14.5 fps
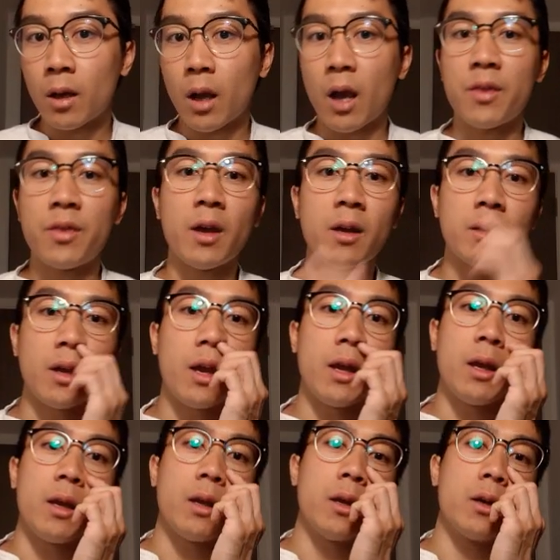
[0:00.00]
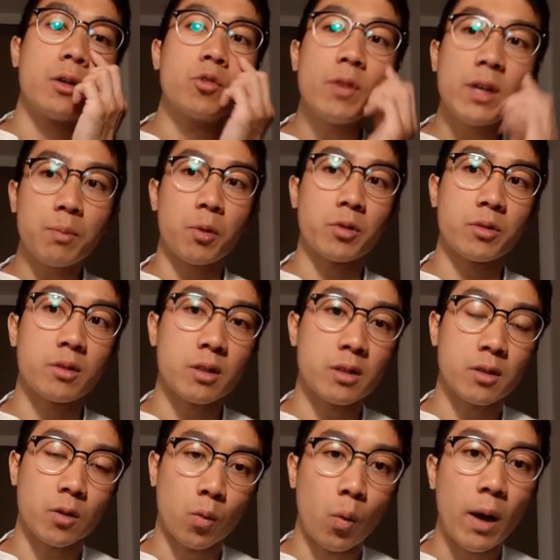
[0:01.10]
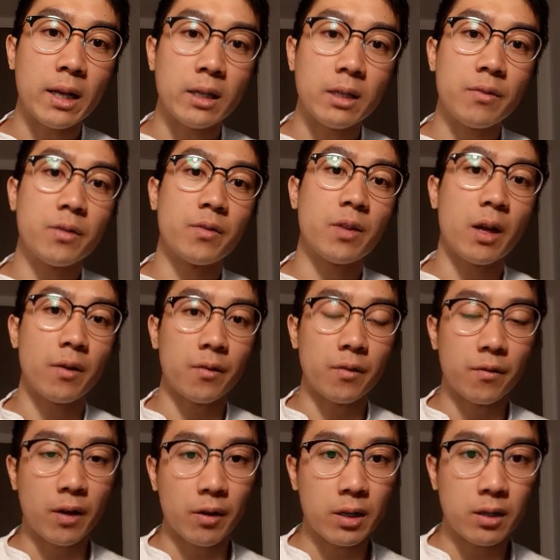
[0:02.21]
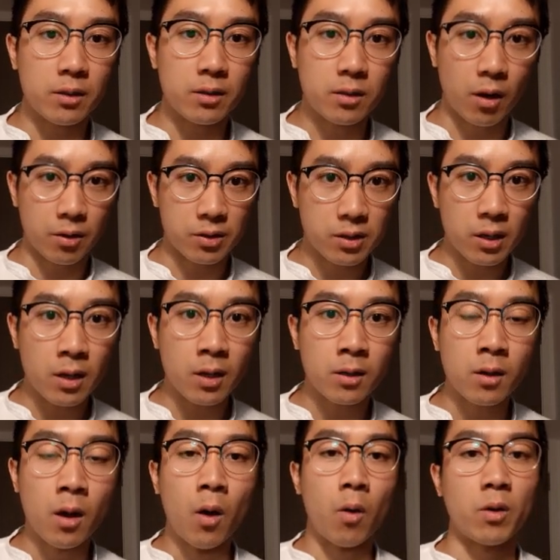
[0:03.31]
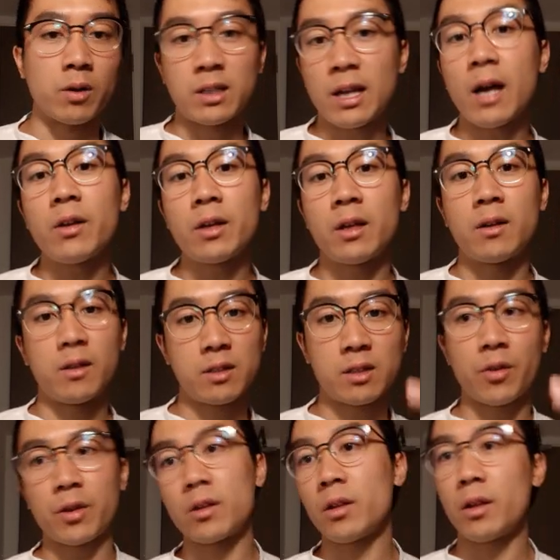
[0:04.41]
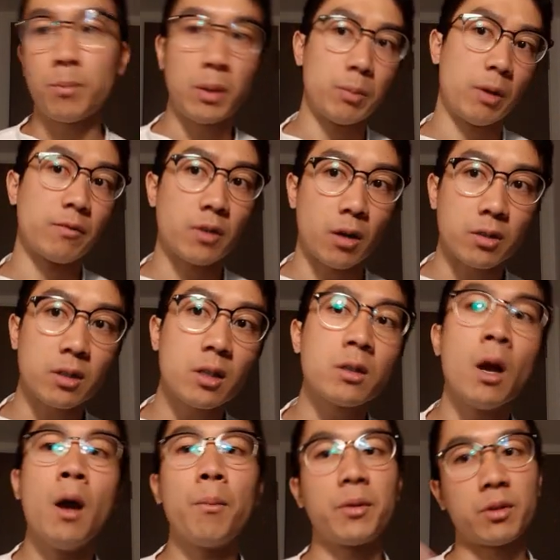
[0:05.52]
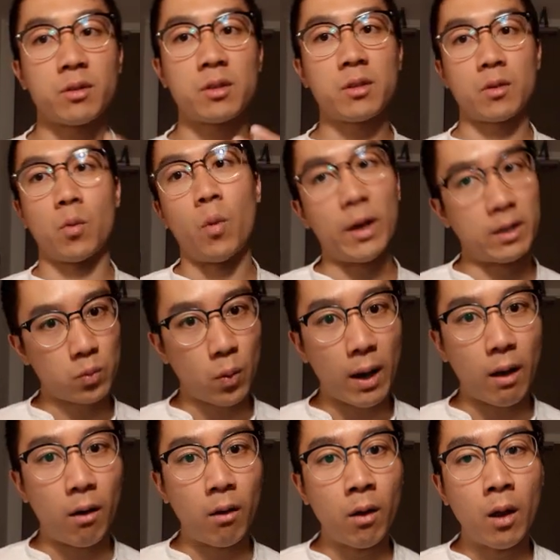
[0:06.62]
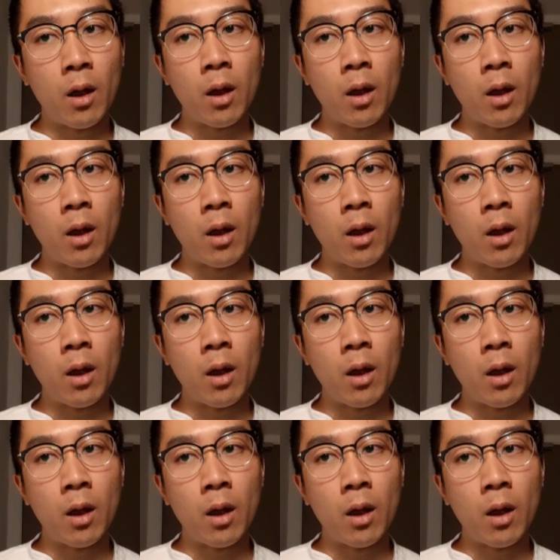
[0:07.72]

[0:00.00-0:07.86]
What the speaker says: And then a Greek person is considered white, even if they have very dark skin, or an Italian and South Italy people have dark skins, but they're considered white as well.